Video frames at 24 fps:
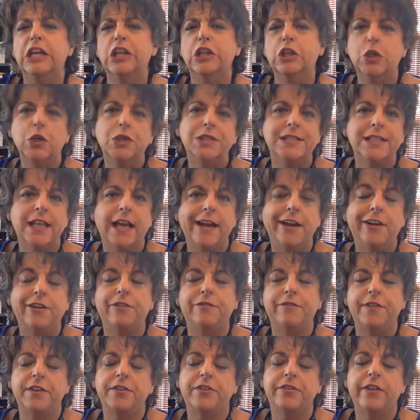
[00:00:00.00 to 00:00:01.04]
looks like or
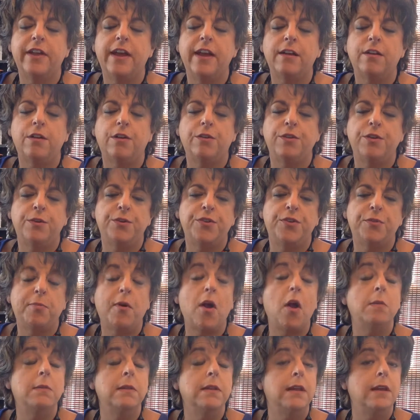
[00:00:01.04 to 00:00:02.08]
feels like, although it's
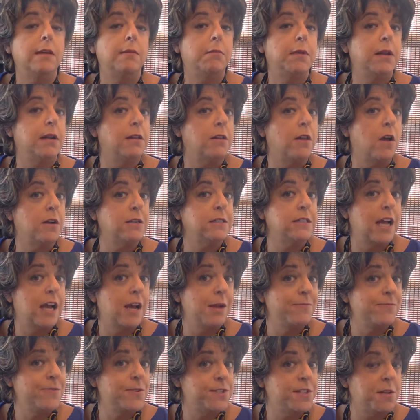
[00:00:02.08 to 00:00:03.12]
probably been a long
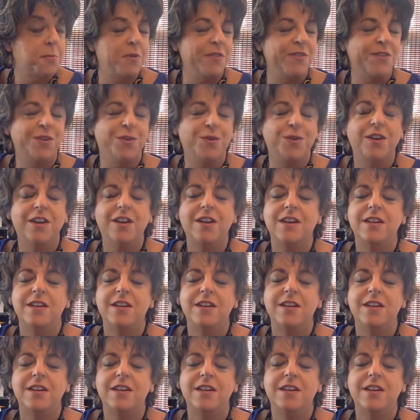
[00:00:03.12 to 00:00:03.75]
time for some of you